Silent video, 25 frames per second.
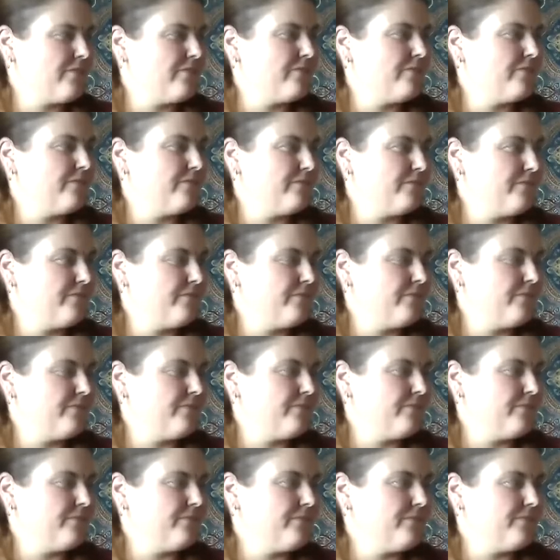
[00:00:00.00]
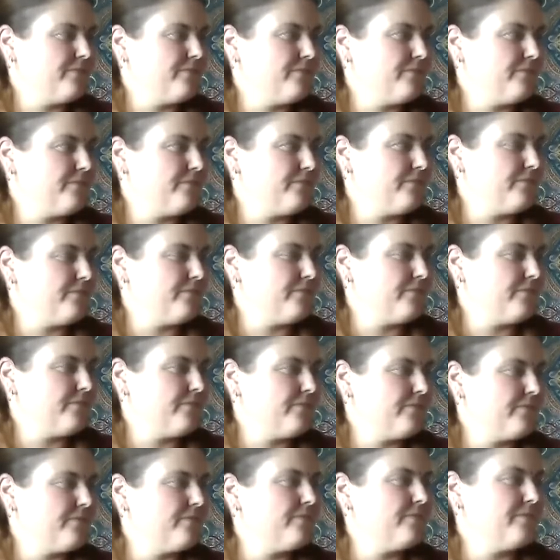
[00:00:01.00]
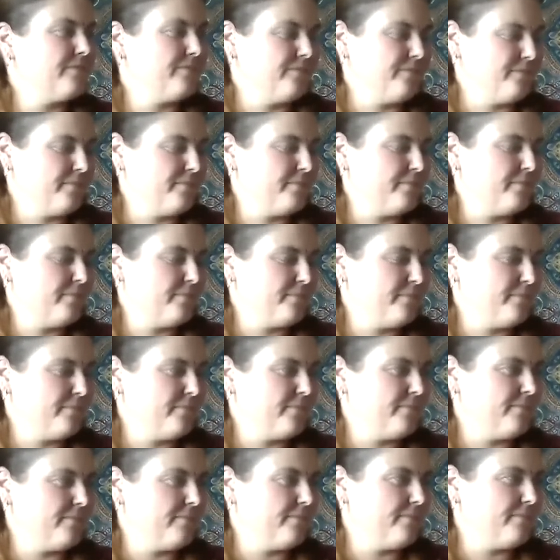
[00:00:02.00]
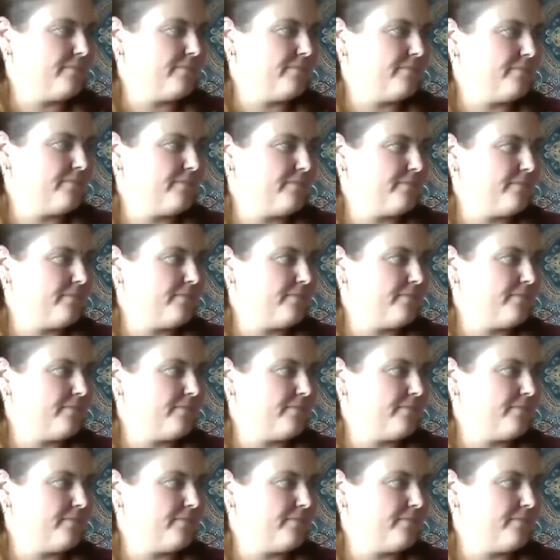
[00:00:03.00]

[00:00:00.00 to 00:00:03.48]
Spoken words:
This person isn't speaking.